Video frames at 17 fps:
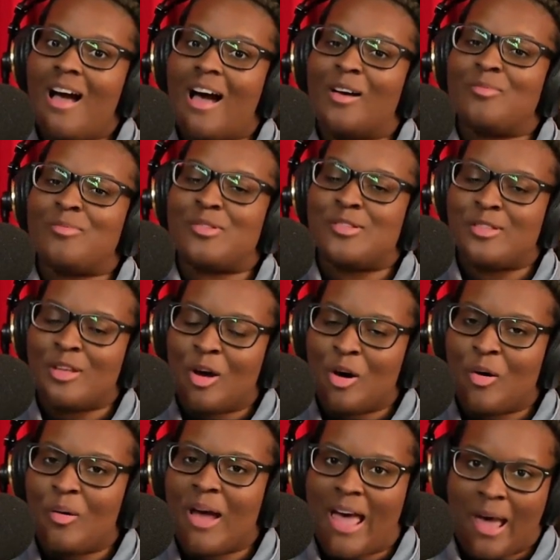I'm
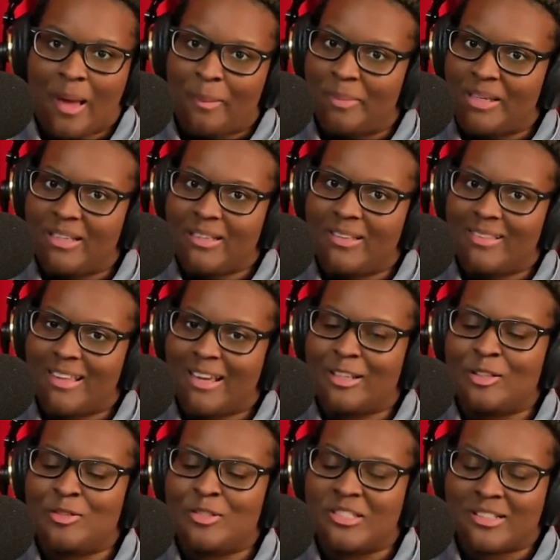so happy that
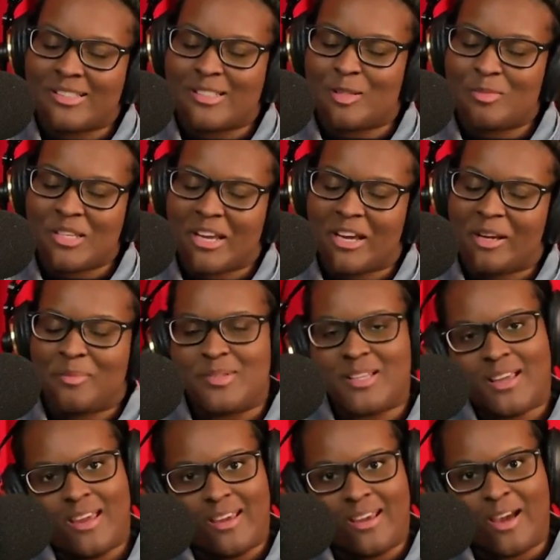you took some time
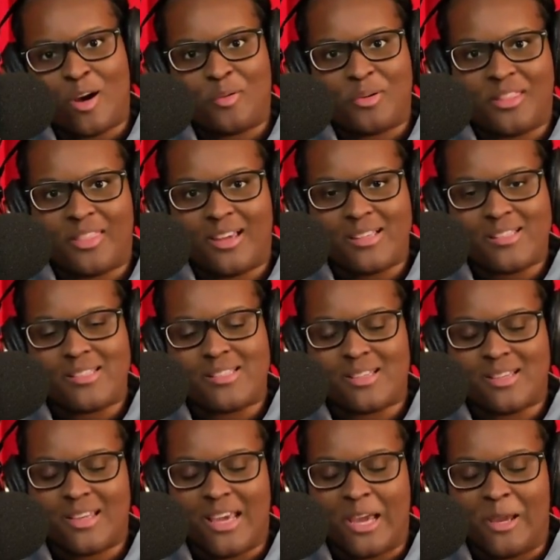to hang out with us
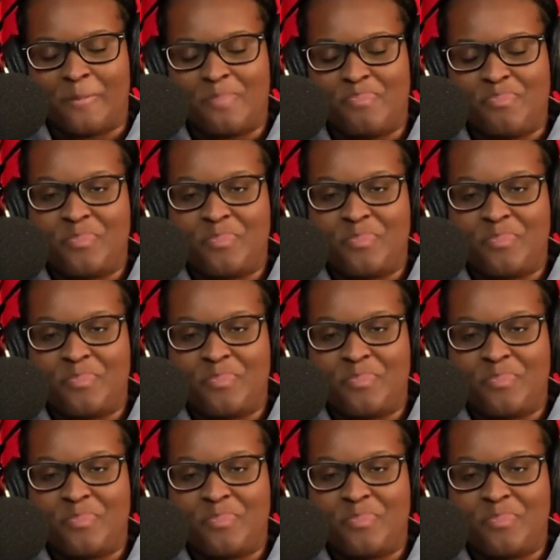today.